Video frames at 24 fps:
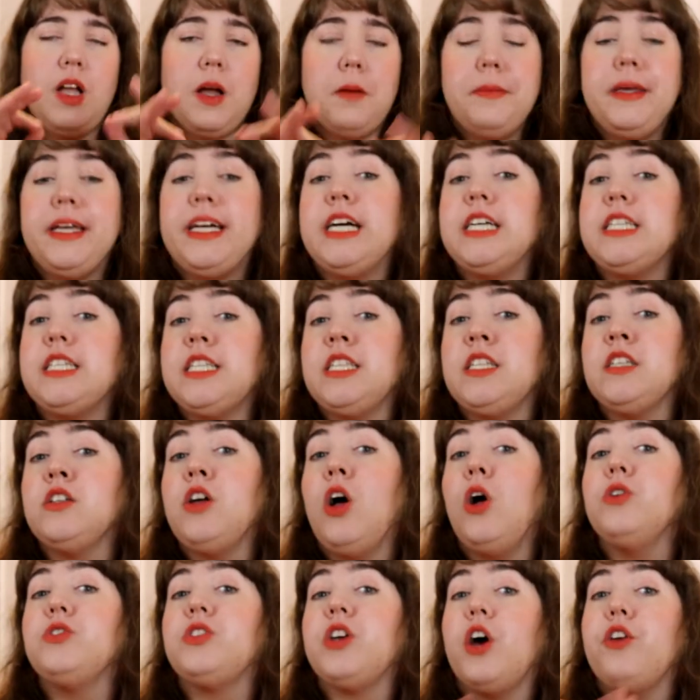because this is
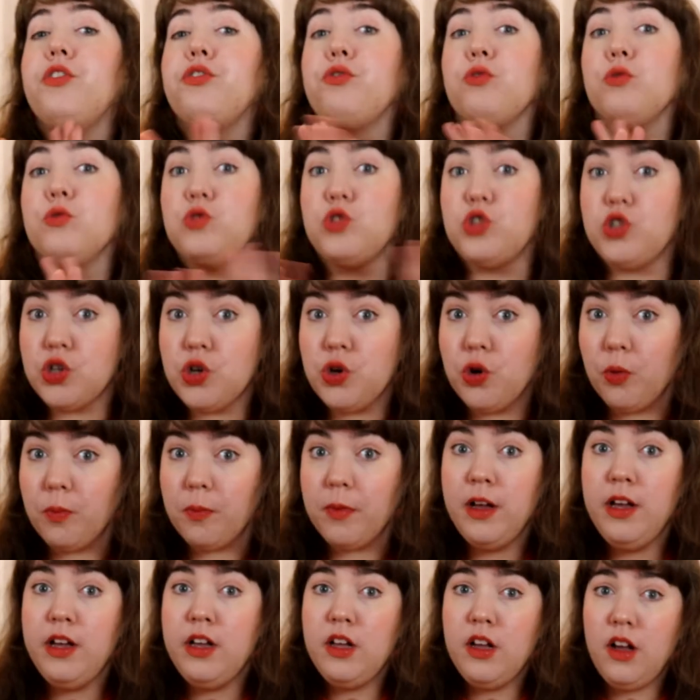all done through
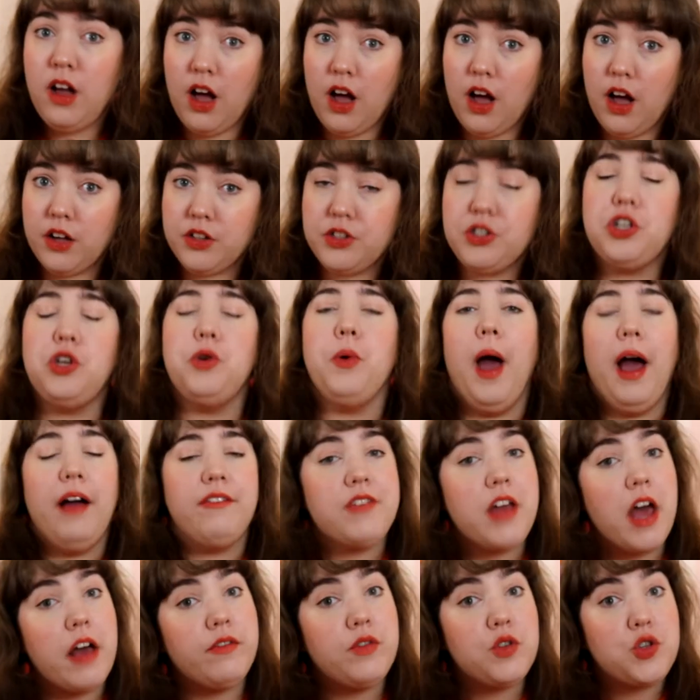Zoom. So you have
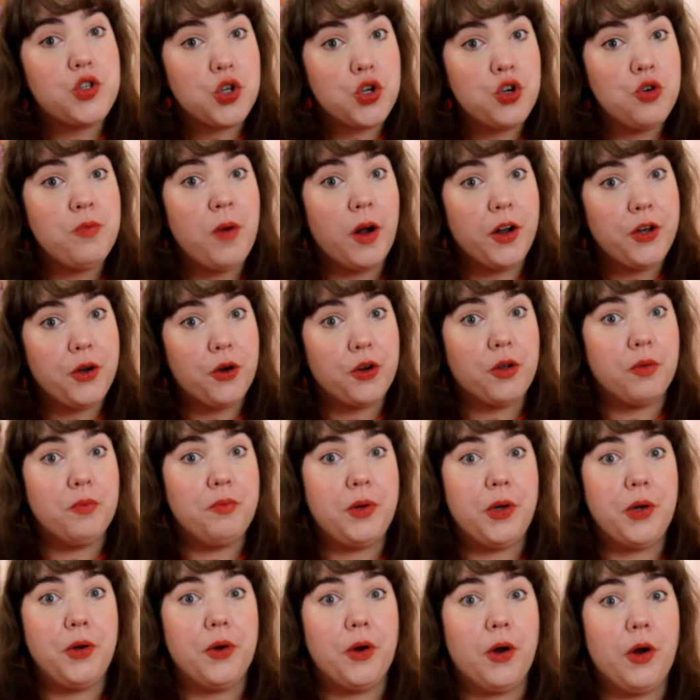to have Zoom on your
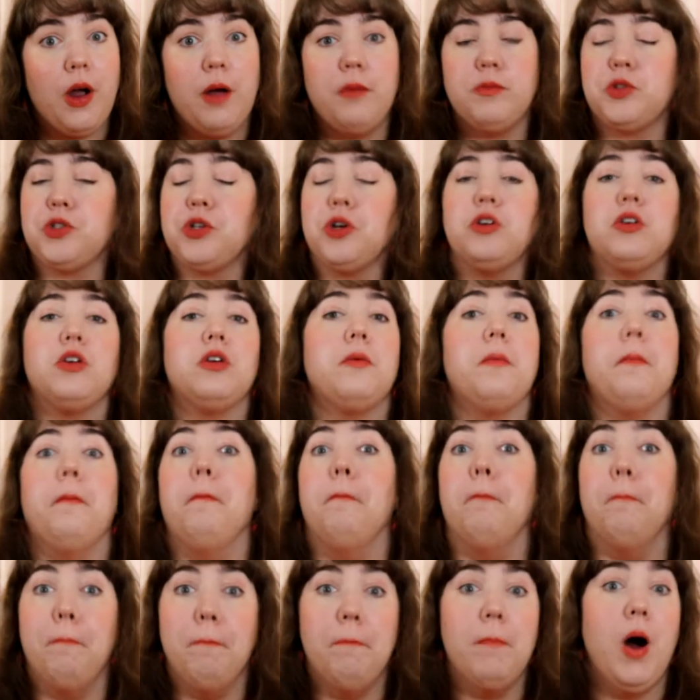computer. I'm sure
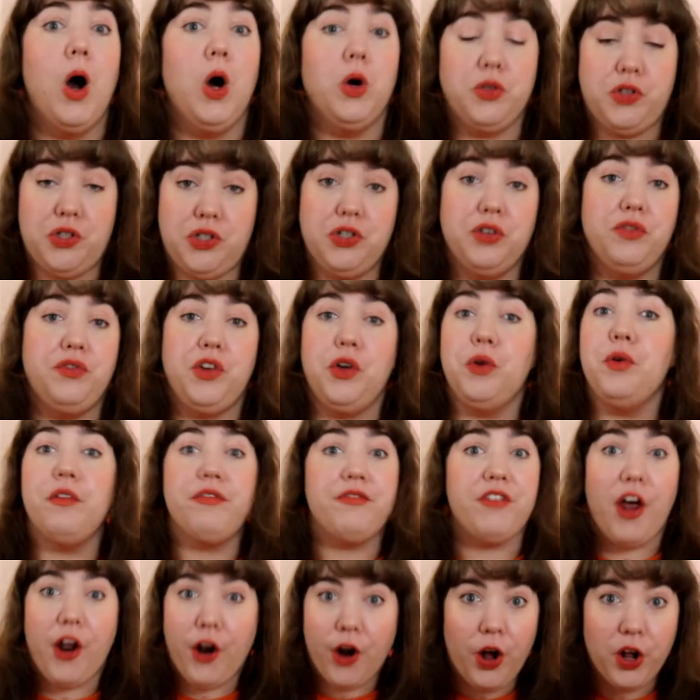most of you,
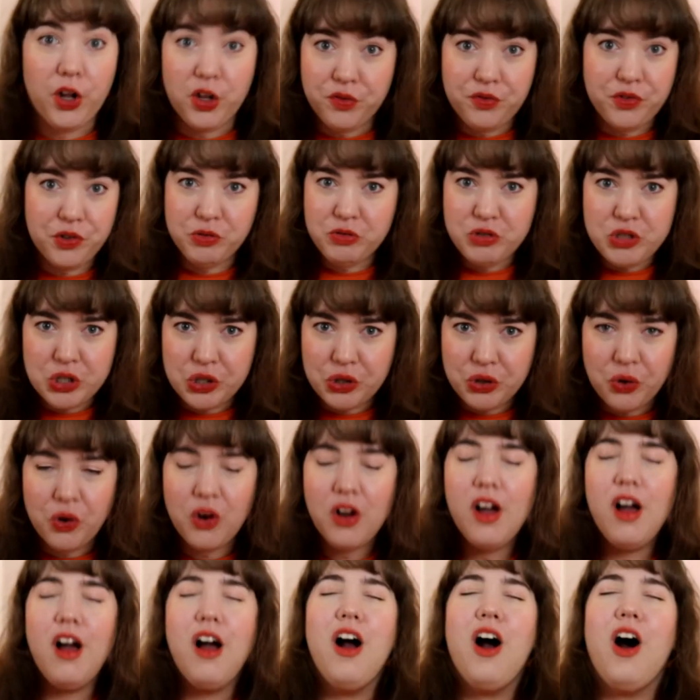if not all of you, do
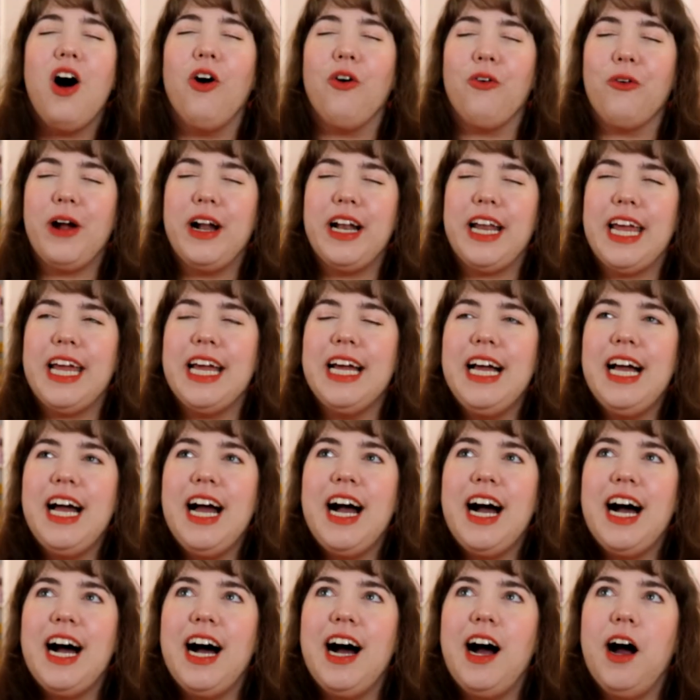already.
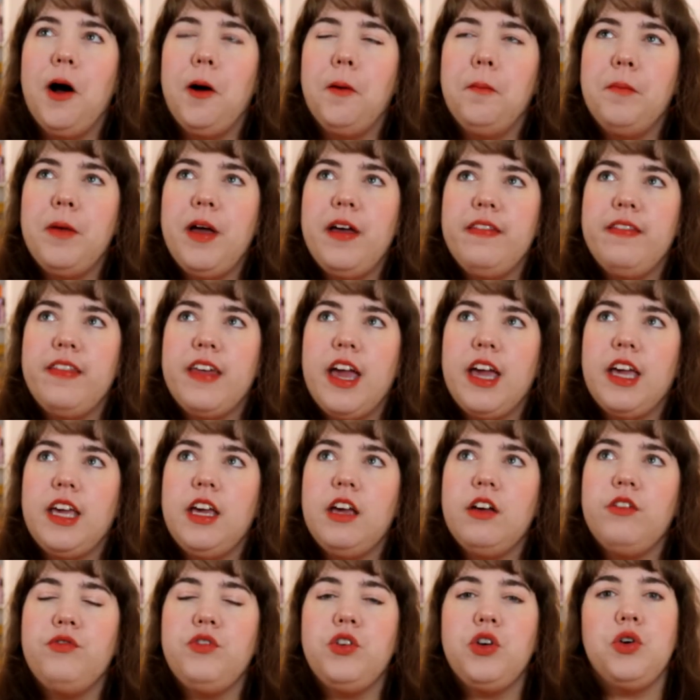And they
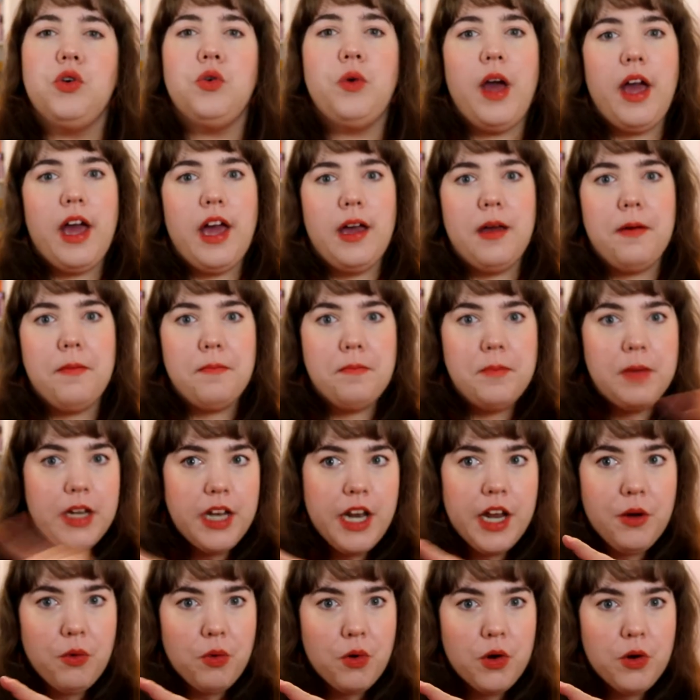give you a
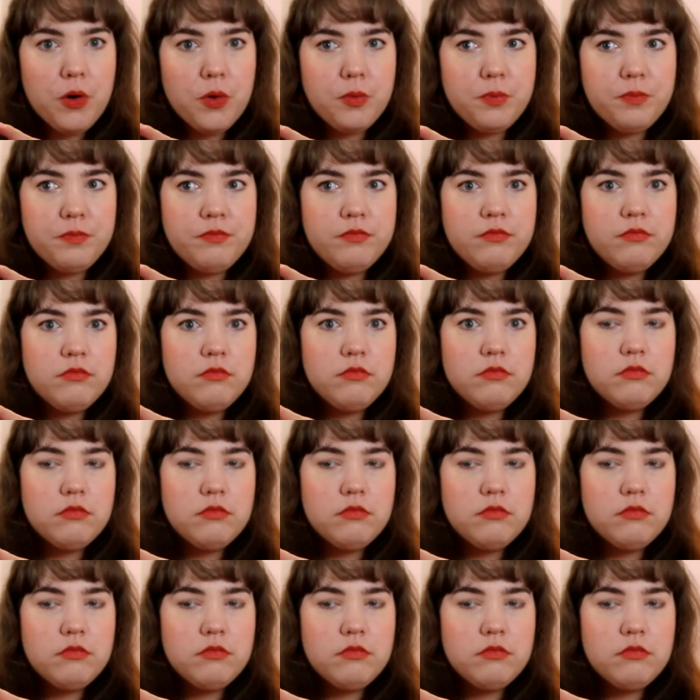meeting room